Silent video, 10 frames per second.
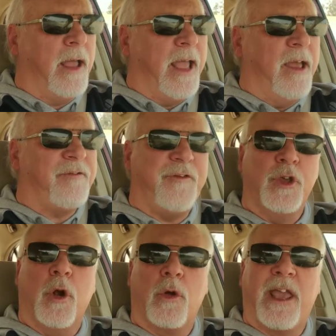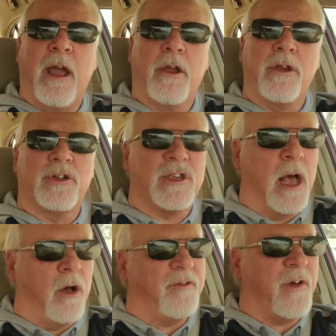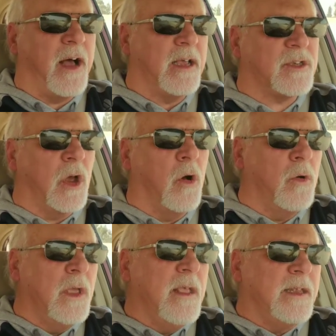if you don't care yourself. So